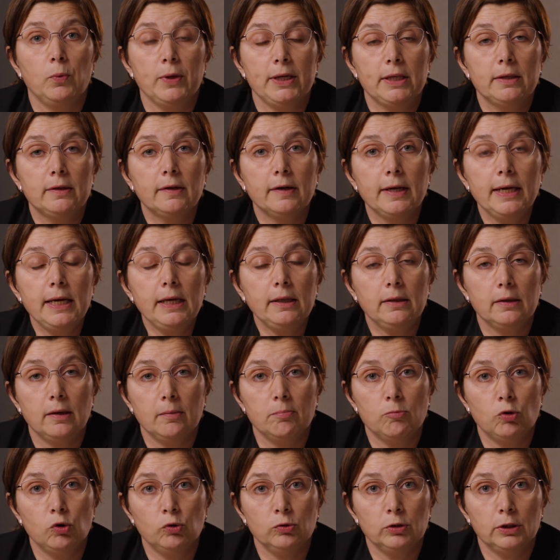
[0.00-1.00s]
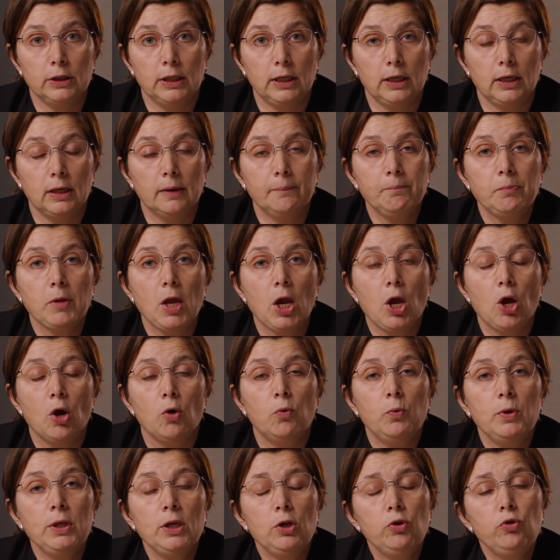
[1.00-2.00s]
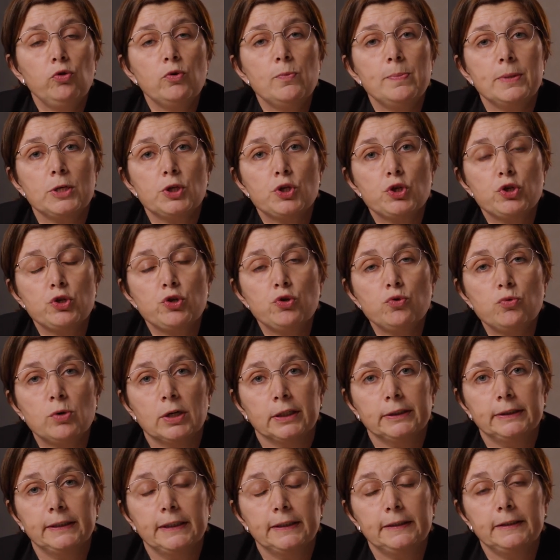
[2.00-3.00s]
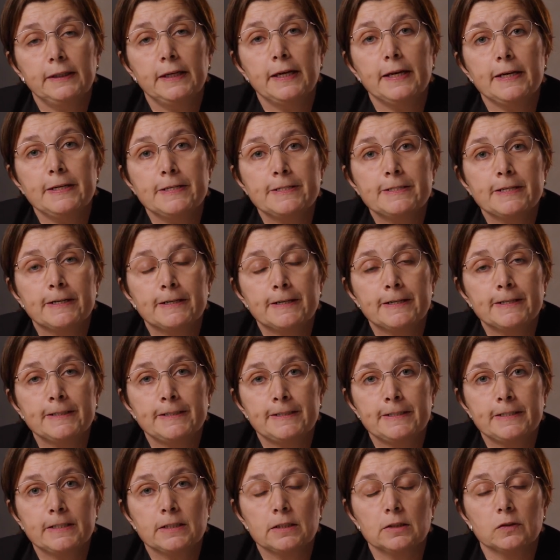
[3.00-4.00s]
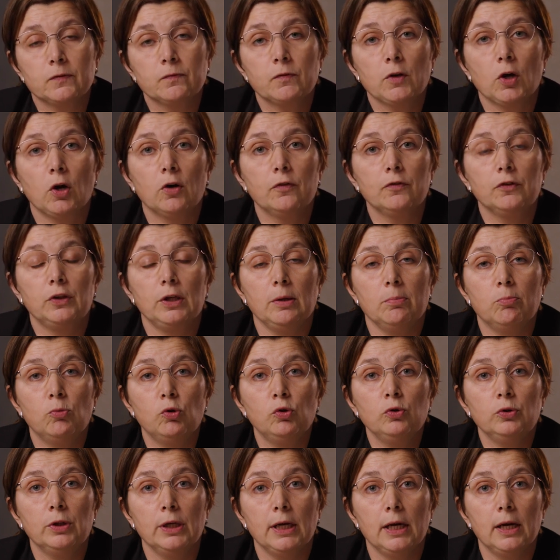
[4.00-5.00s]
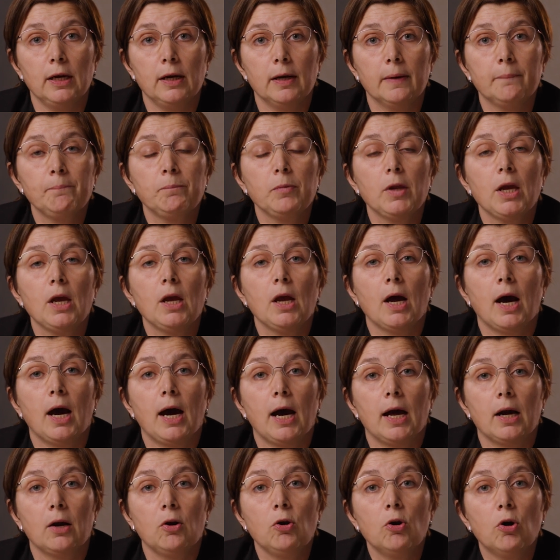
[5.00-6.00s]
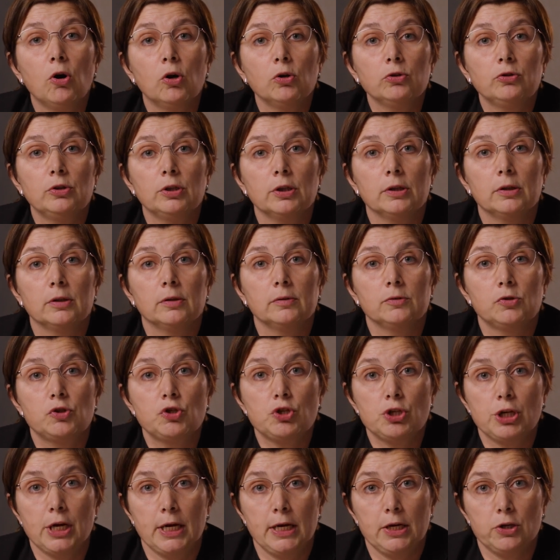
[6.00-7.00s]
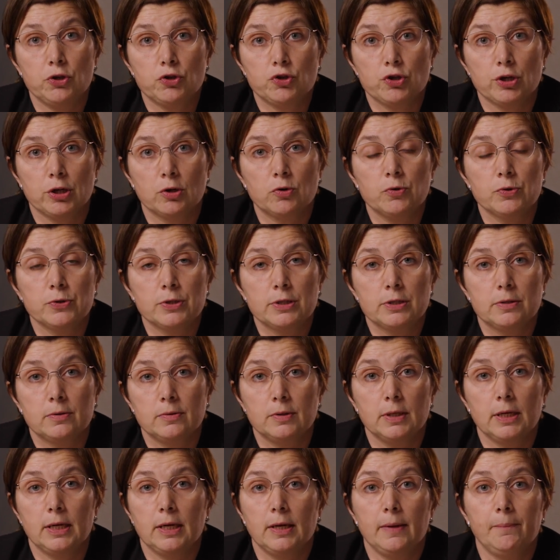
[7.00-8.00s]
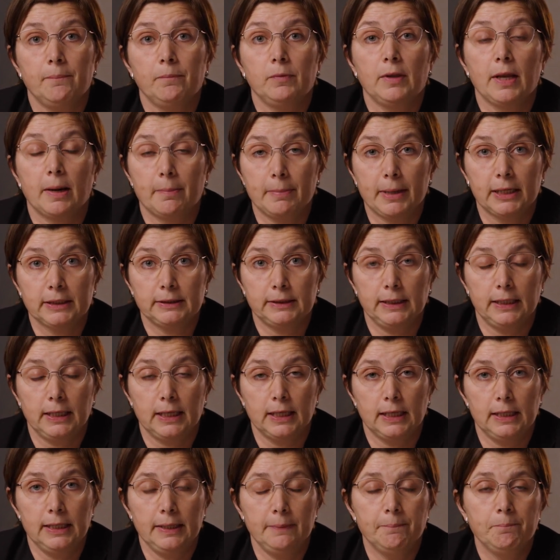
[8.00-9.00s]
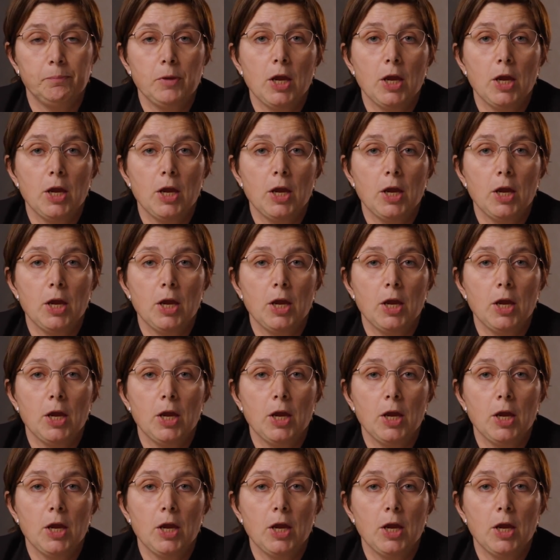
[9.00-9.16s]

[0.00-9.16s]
we train the model, we need to be sure that the results of the model are not changed dramatically.